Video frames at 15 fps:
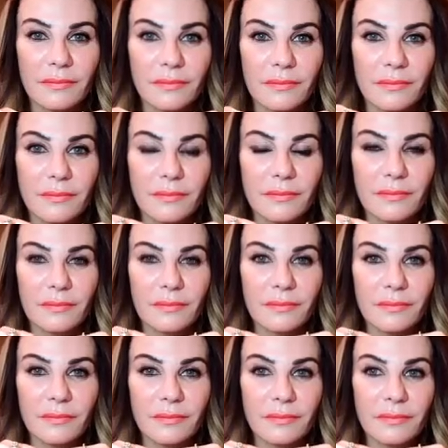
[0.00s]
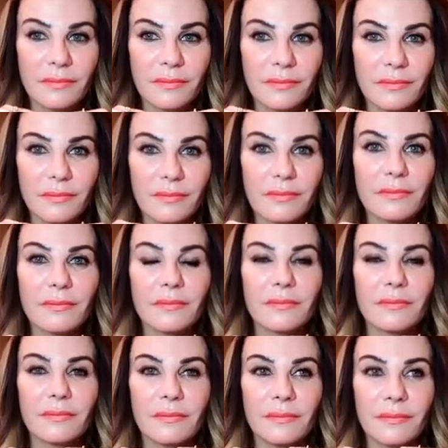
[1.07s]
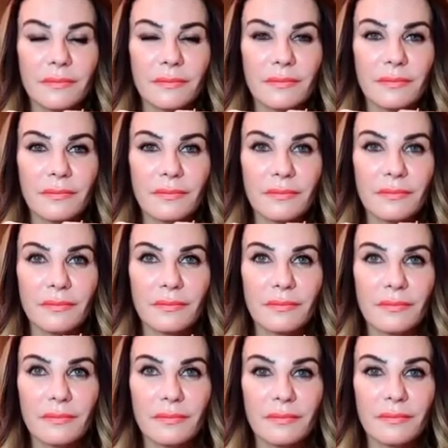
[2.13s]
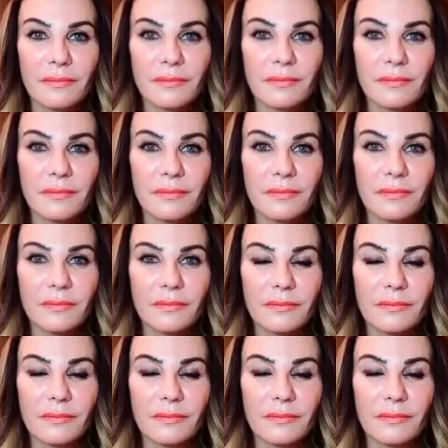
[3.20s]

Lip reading: [no speech]